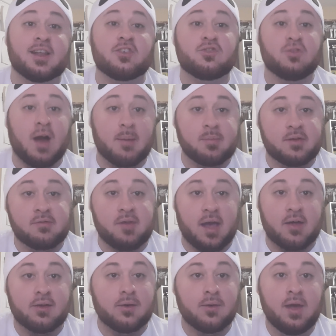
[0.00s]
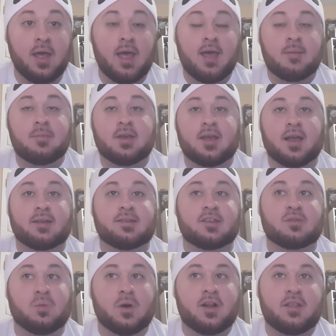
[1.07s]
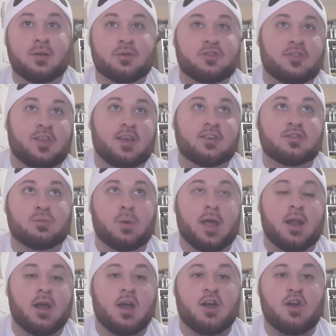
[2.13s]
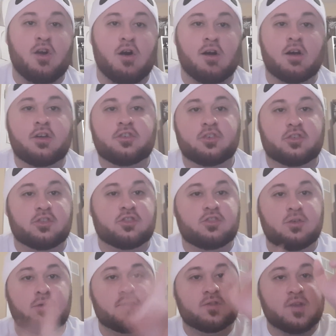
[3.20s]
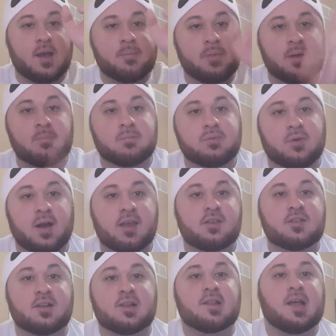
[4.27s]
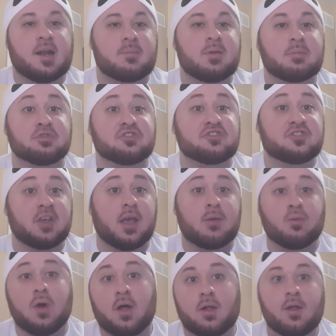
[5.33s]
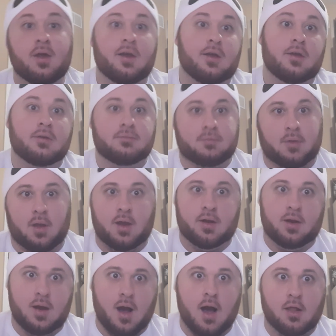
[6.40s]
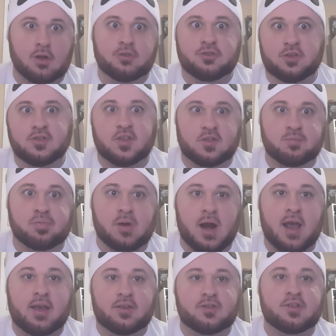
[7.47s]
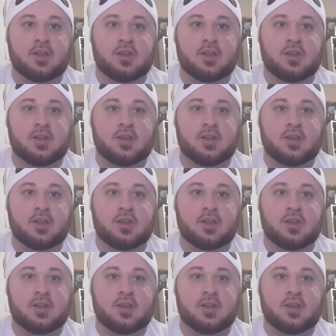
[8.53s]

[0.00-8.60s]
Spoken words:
drop in value. Because it's one of those things when a card just shoots up in price and a lot of people say, well, $80 is its price.